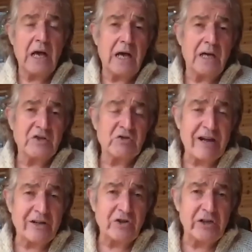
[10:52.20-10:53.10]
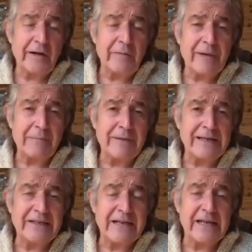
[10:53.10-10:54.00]
strategy going back
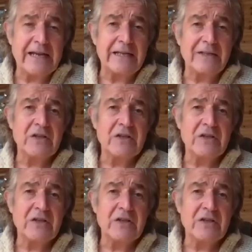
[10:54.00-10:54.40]
many decades,